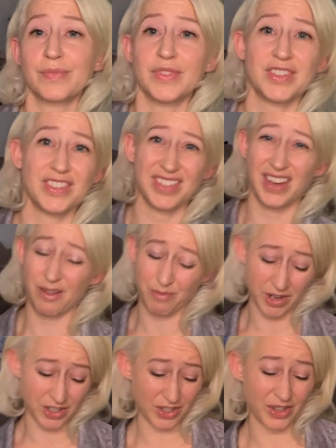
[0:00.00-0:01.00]
just not
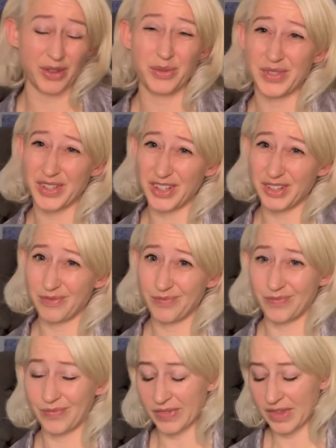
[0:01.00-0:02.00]
much closer.
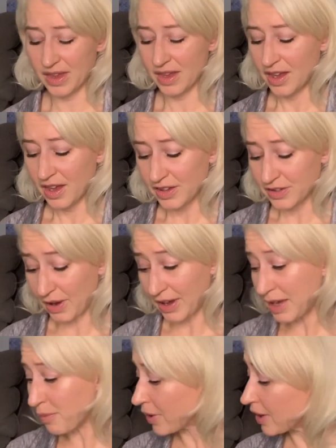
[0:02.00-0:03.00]
So I'll
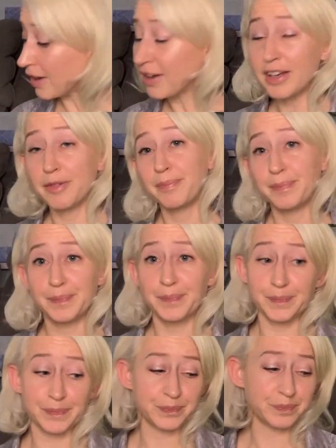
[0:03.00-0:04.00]
keep working
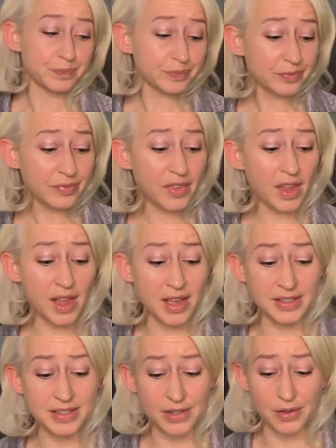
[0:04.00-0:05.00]
on it.
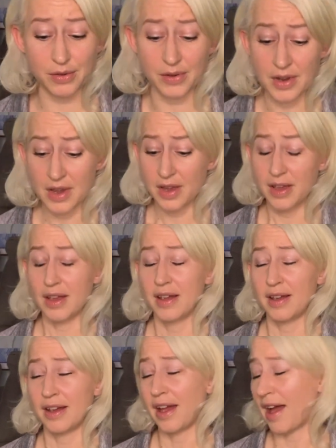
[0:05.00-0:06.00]
And so
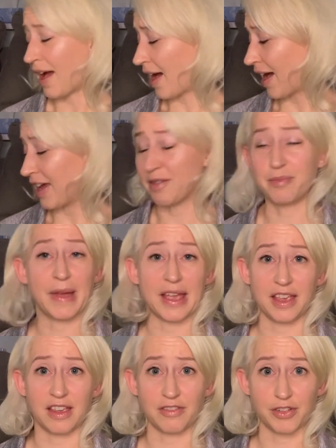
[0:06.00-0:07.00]
I am
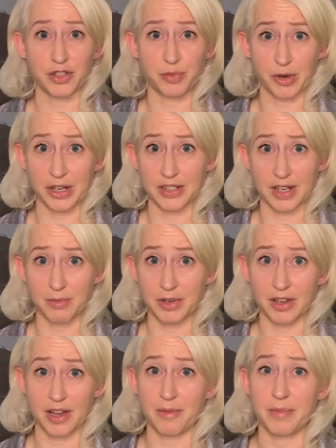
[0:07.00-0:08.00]
begging for springtime to
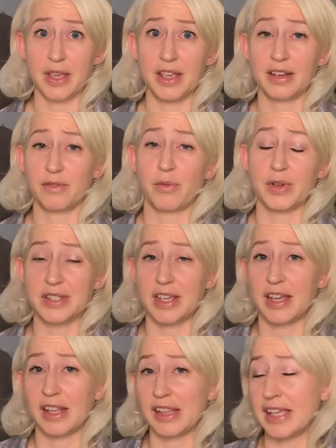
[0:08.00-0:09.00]
come. It was
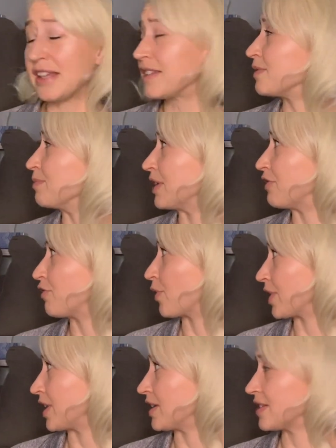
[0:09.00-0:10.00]
at least mid
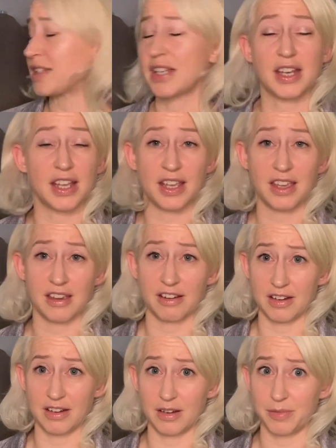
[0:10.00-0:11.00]
40s today here
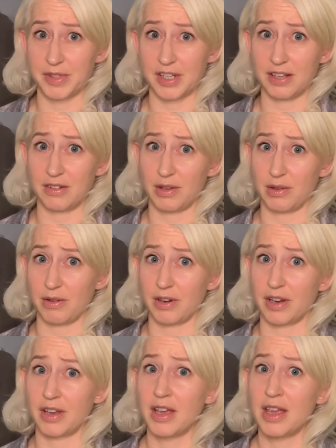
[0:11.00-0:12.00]
upstate New
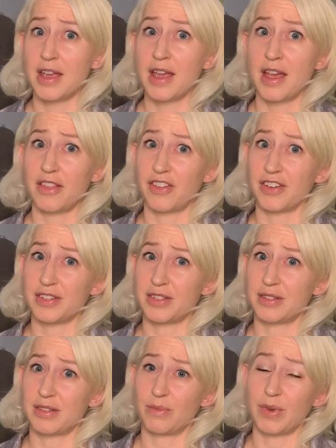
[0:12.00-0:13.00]
York. There's,
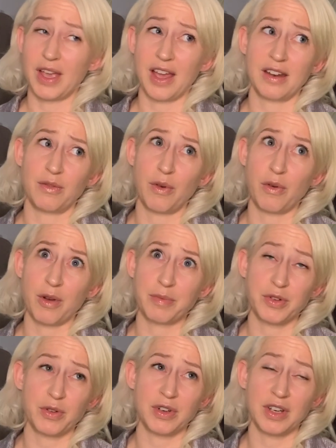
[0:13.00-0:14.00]
we had woke up
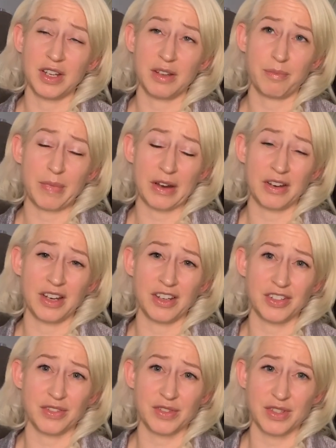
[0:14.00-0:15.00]
to an, about an inch
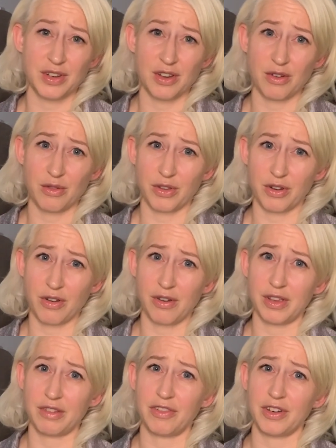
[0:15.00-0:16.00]
of snow. They're
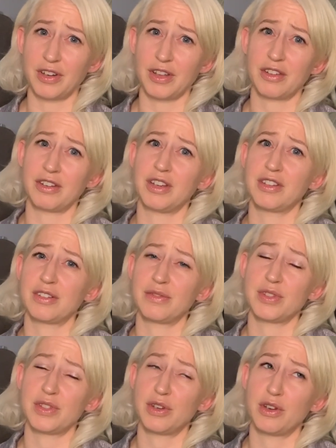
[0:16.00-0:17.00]
calling for another inch of
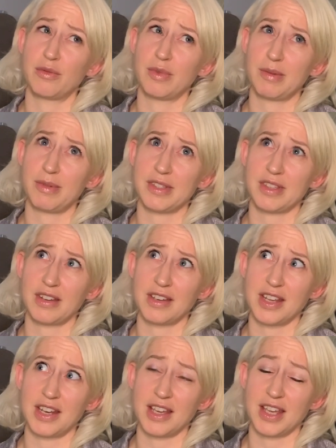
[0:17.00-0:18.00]
snow, maybe
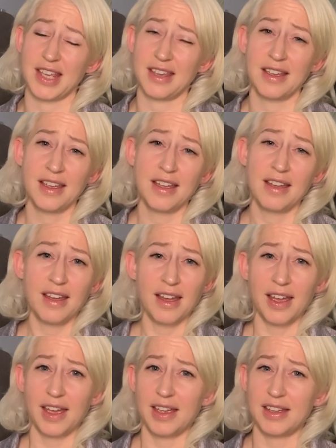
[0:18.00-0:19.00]
Sunday night.
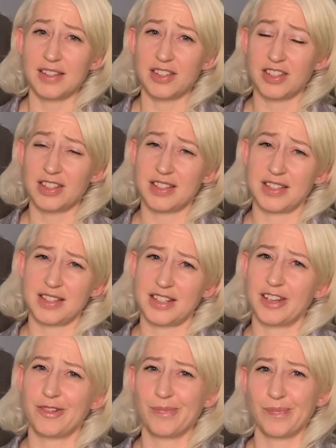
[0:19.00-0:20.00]
And it's just
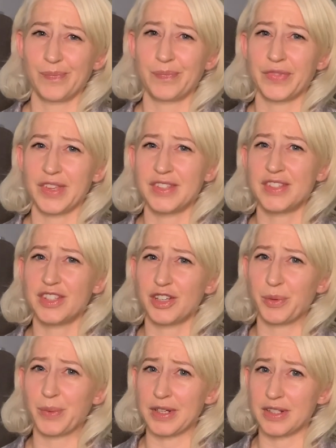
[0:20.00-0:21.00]
it's still
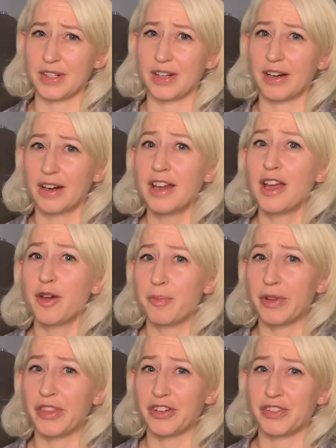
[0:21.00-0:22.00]
winter,
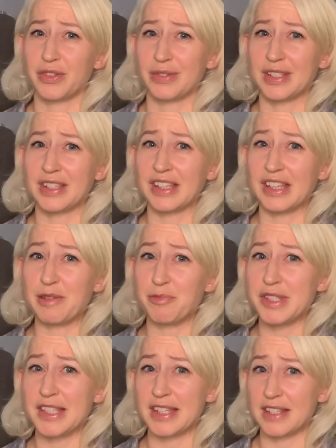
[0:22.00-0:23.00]
but there's those
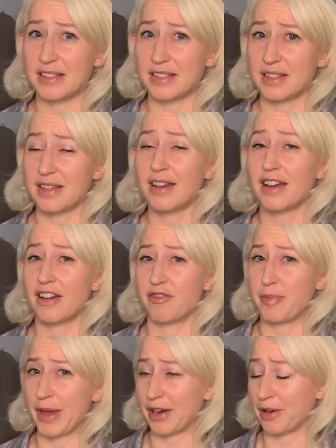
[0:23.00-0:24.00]
glimpses of
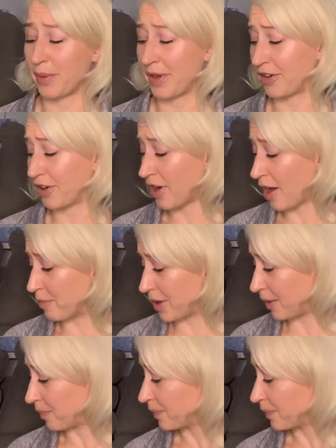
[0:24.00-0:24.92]
better weather coming.